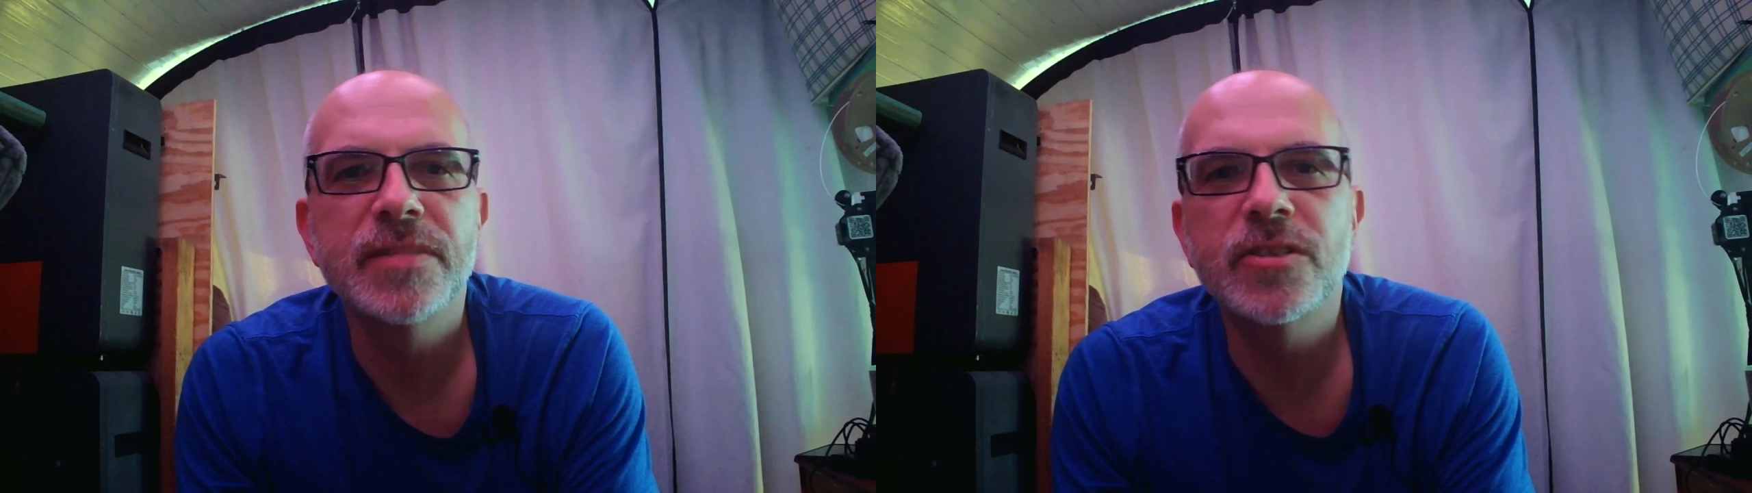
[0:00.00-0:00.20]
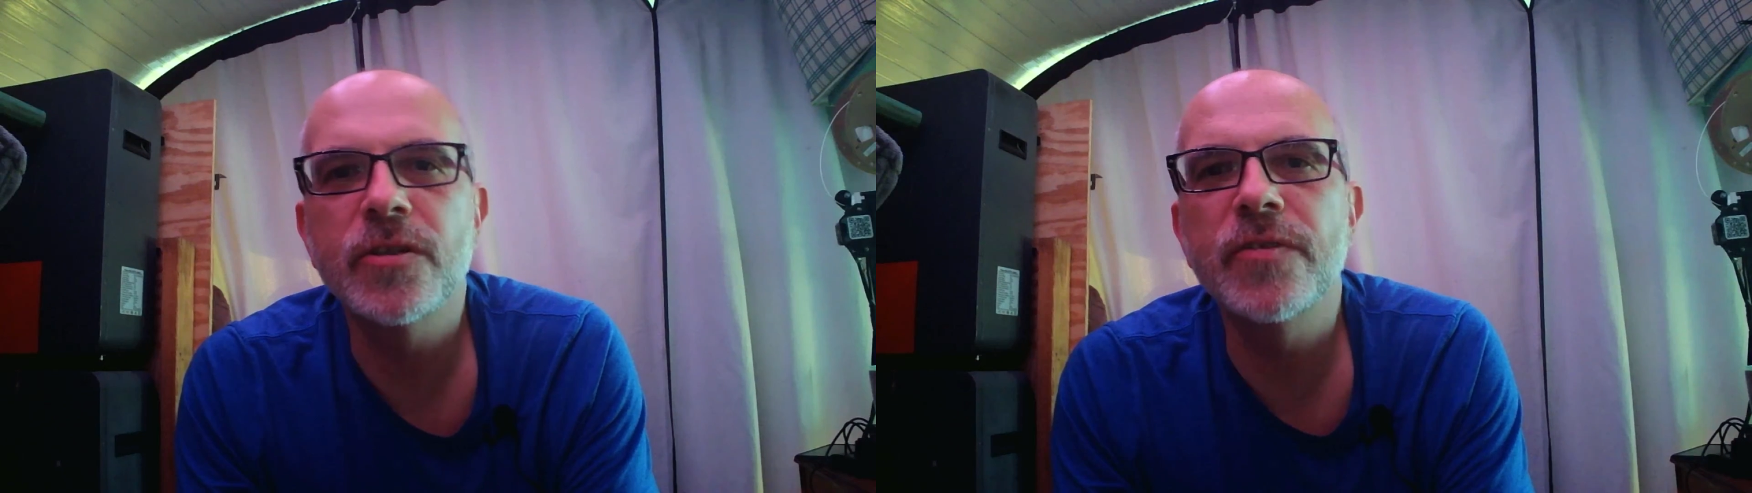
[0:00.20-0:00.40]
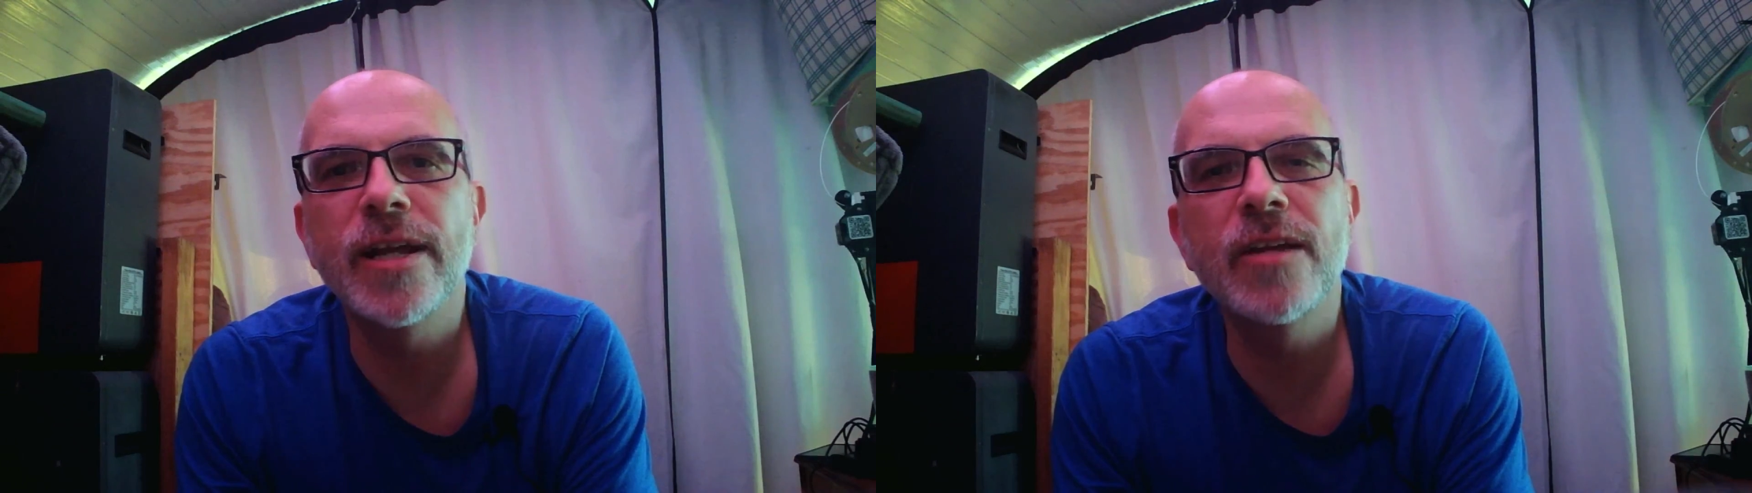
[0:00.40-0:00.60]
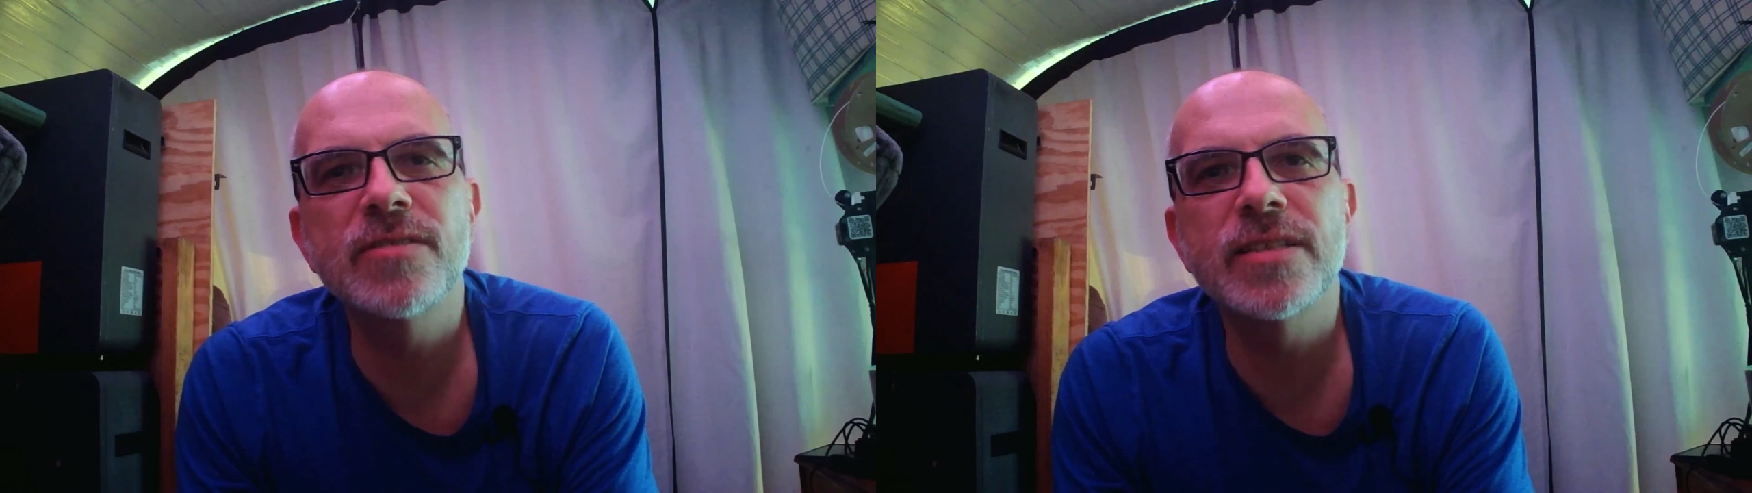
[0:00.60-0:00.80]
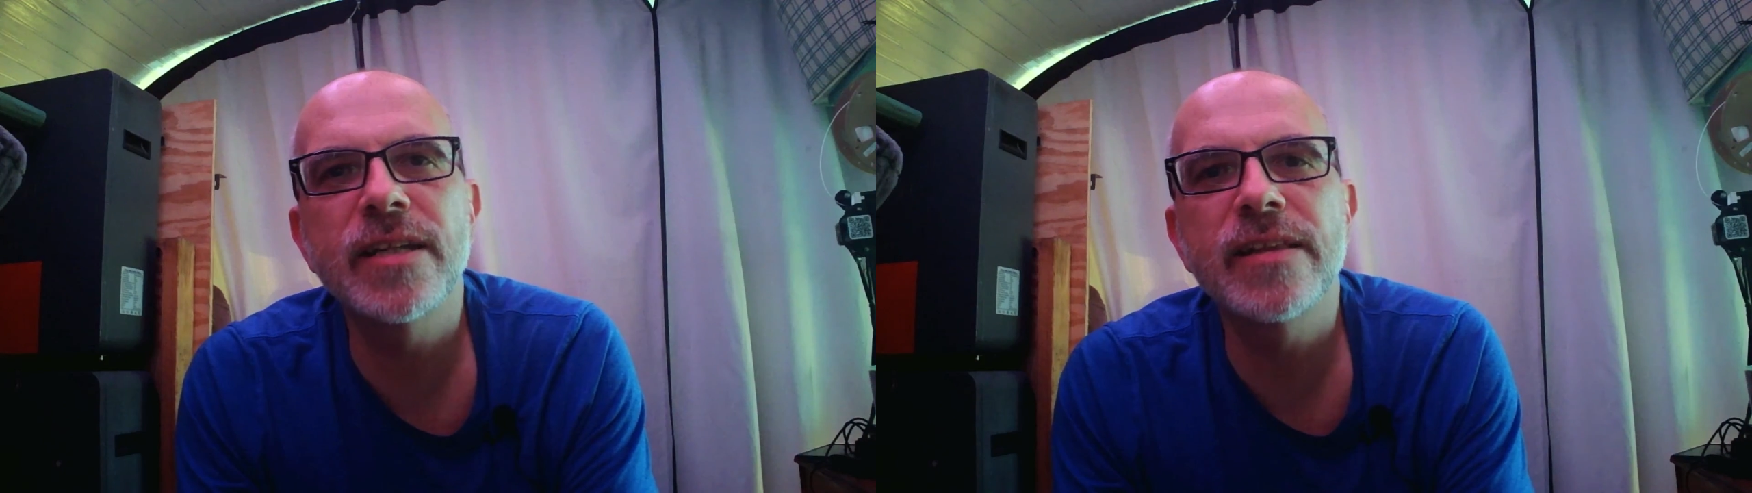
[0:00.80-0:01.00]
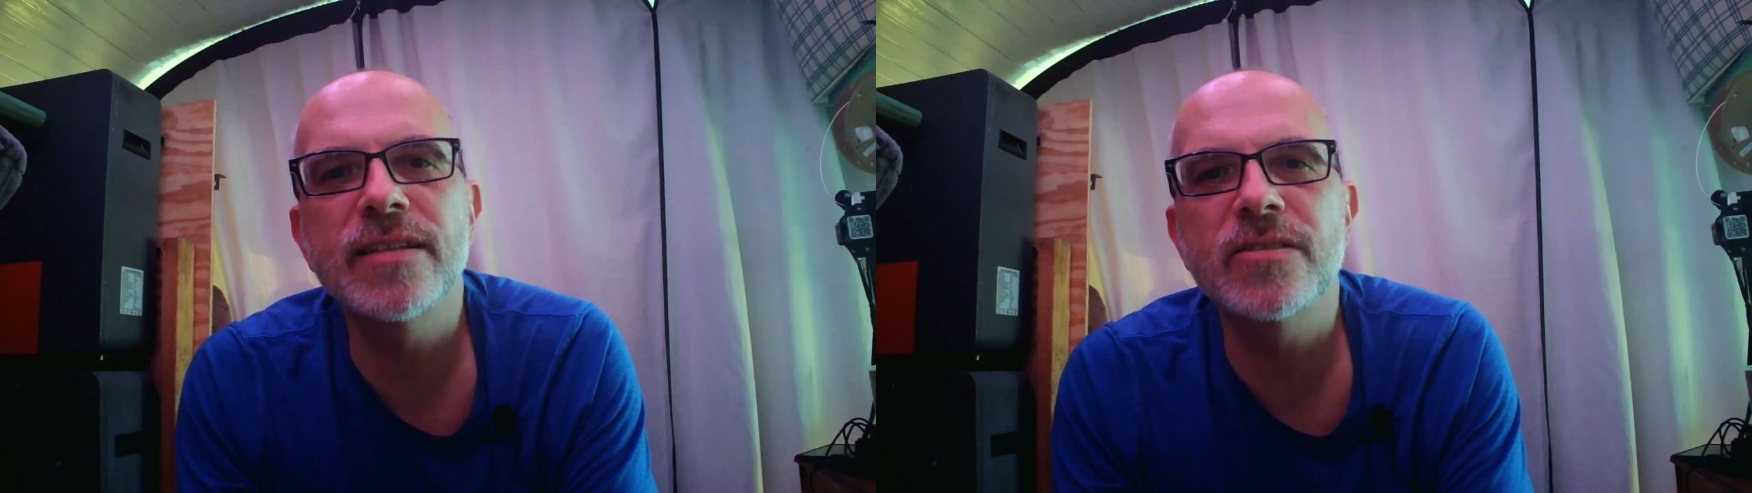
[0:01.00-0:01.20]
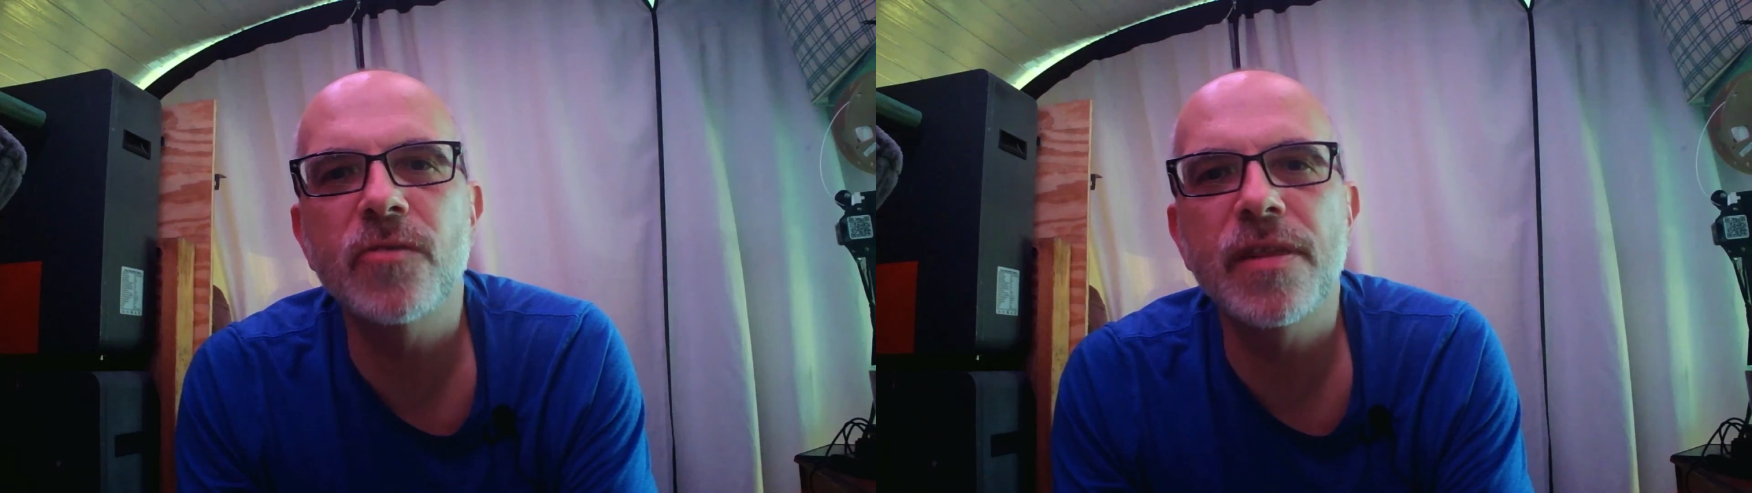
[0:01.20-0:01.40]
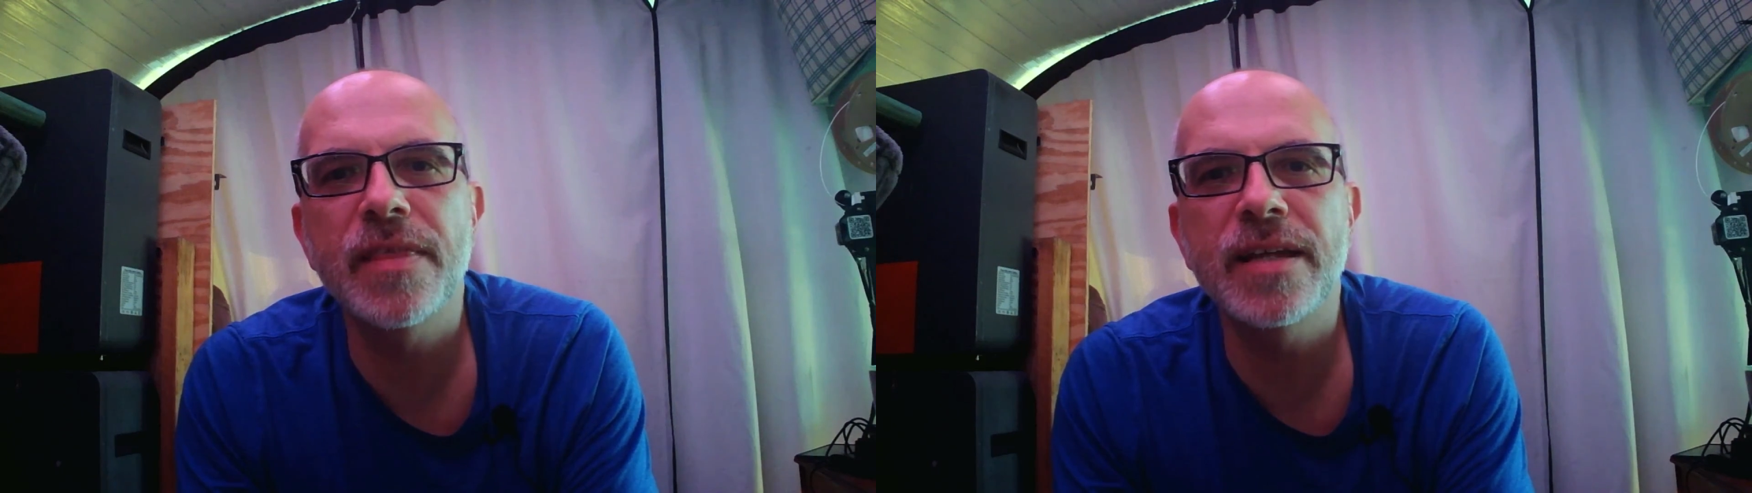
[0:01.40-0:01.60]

So if you're interested in this sort of